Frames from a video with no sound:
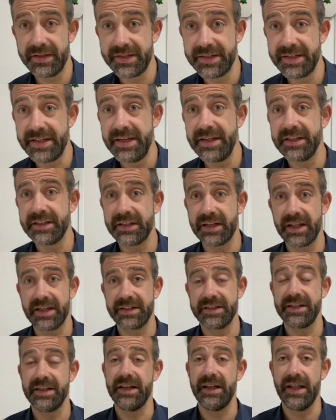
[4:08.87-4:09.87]
Cedars class
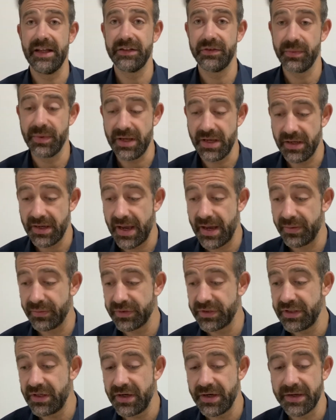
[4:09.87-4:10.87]
did last week
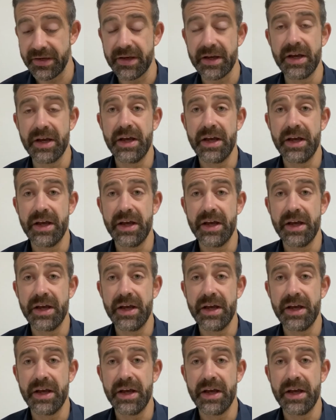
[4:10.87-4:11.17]
outside.